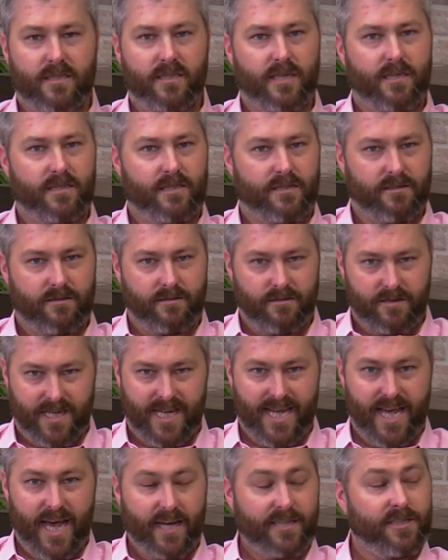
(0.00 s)
Tickets at
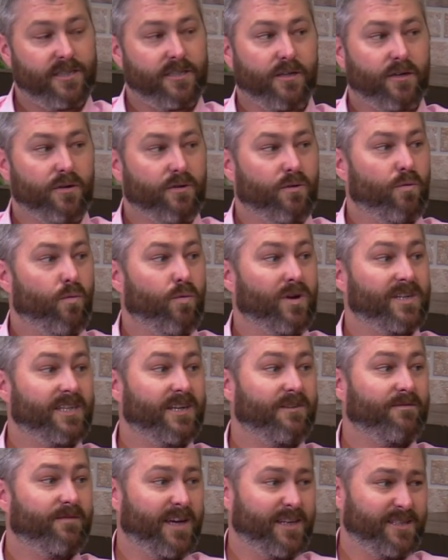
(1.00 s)

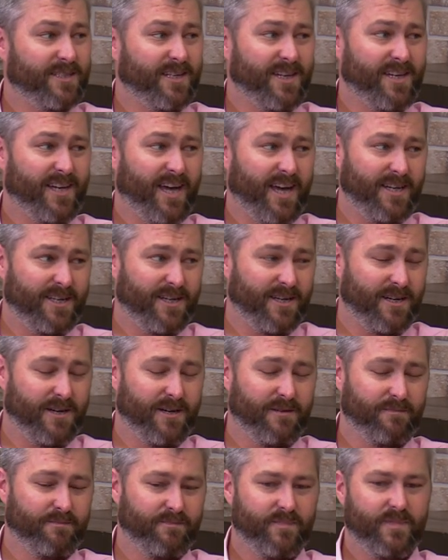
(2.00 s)

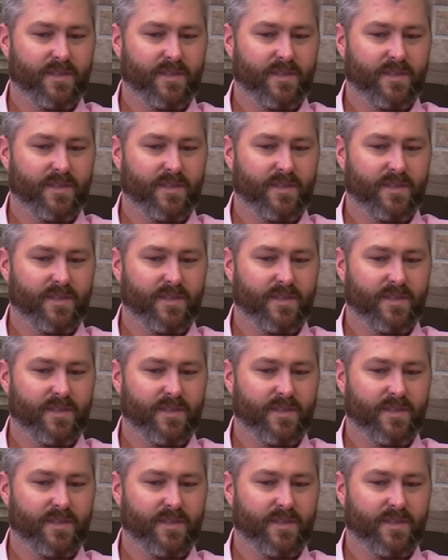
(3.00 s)
txwhiskeyfest.com.